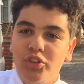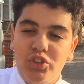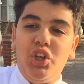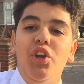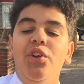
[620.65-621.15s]

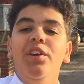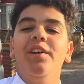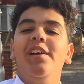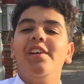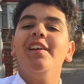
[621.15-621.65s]
Two,
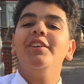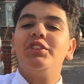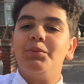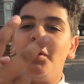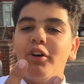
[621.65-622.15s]

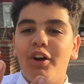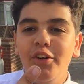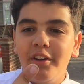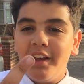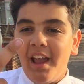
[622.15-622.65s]

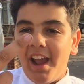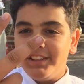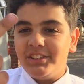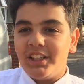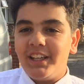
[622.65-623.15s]
tomorrow
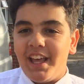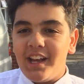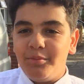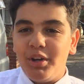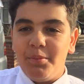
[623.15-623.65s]
and Sunday
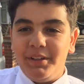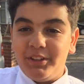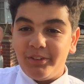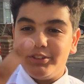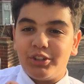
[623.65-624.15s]
I'm gonna be
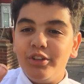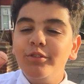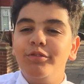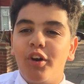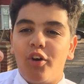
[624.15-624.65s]
doing
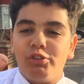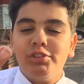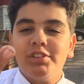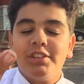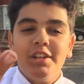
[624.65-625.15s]
two
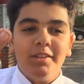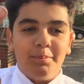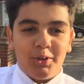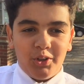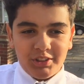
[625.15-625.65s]
vlogs
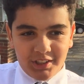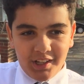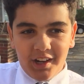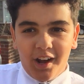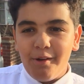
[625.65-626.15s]
because
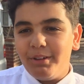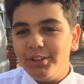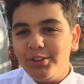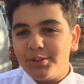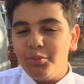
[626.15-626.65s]
I
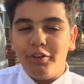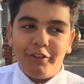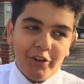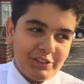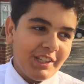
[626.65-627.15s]
wanna do some more
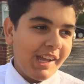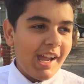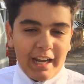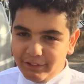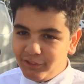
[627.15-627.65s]
vlogs
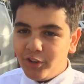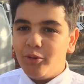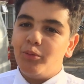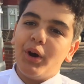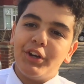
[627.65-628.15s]
and I thought
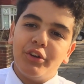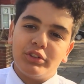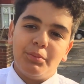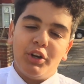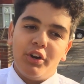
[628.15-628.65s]
why not
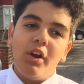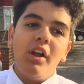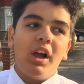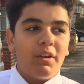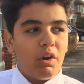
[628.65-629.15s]
tomorrow?
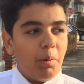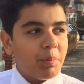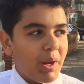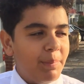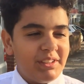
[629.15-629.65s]
I've got a
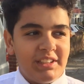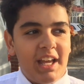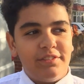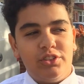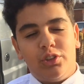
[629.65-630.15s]
pretty busy day,
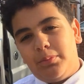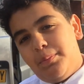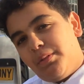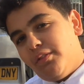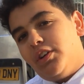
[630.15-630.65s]
I have to drop my
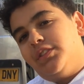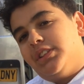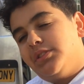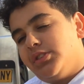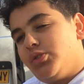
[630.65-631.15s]
brother off
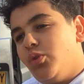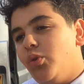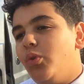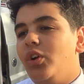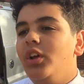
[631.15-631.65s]
at
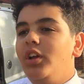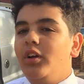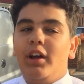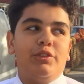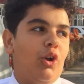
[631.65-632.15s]
school.
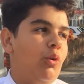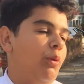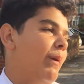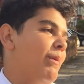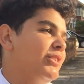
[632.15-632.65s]
I have to go all
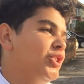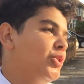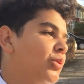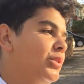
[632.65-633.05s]
the way back to school.